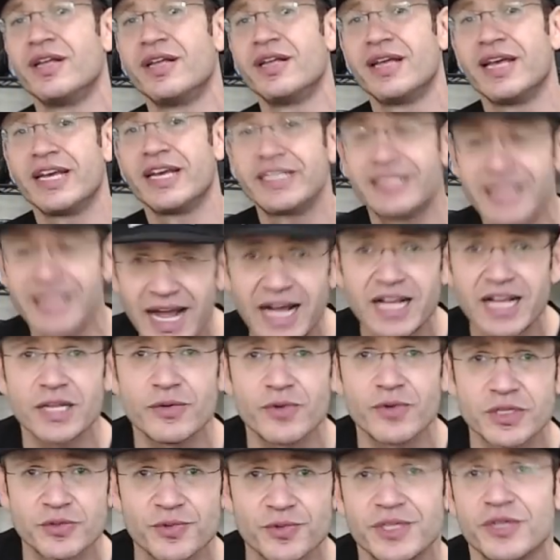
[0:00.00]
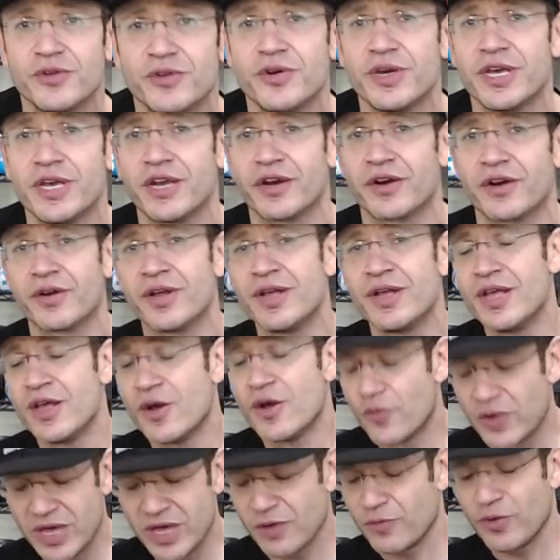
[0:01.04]
Exactly what we do here.
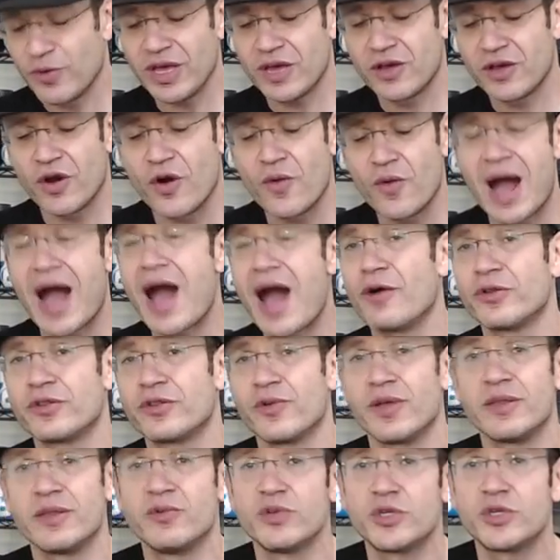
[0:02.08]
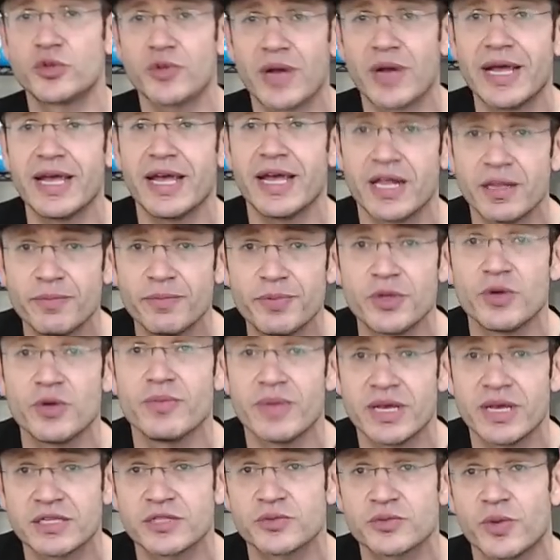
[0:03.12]
We go out and we try help you
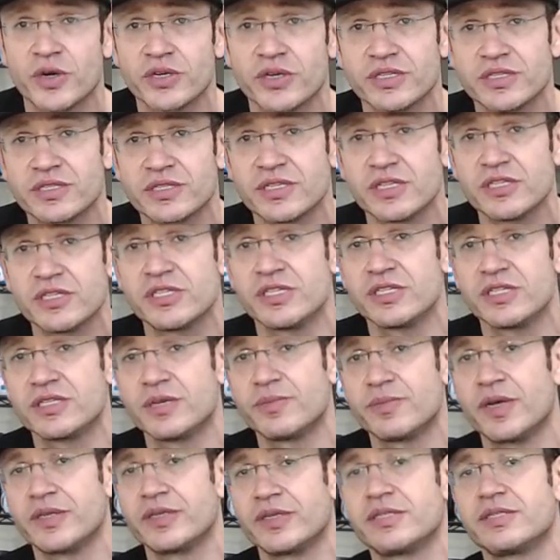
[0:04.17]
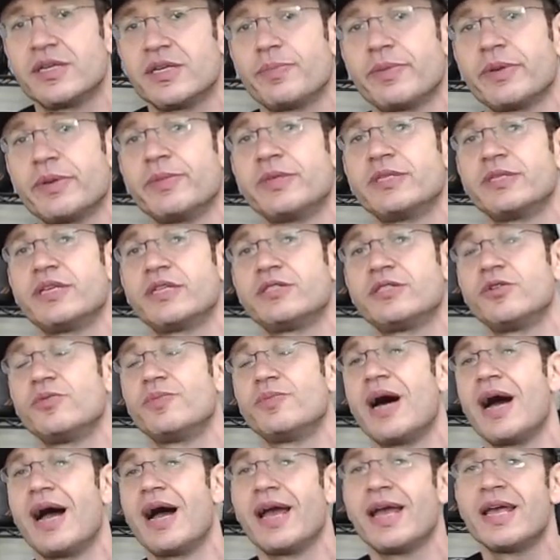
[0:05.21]
make smart decisions about the supplements that you
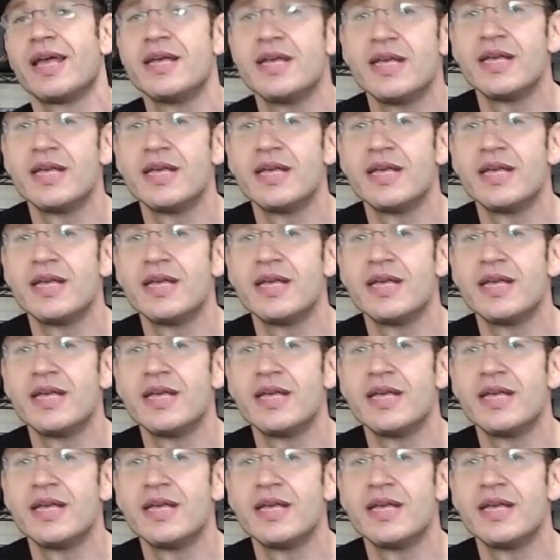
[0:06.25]
buy.